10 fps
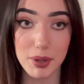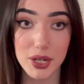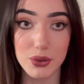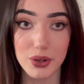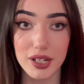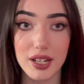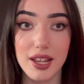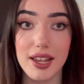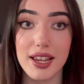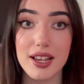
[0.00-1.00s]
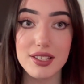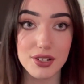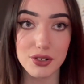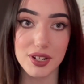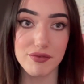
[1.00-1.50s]
Bitcoin is a
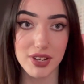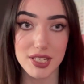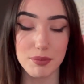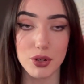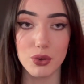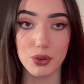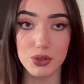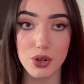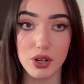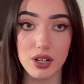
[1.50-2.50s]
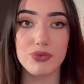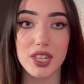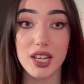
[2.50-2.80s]
good investment or not.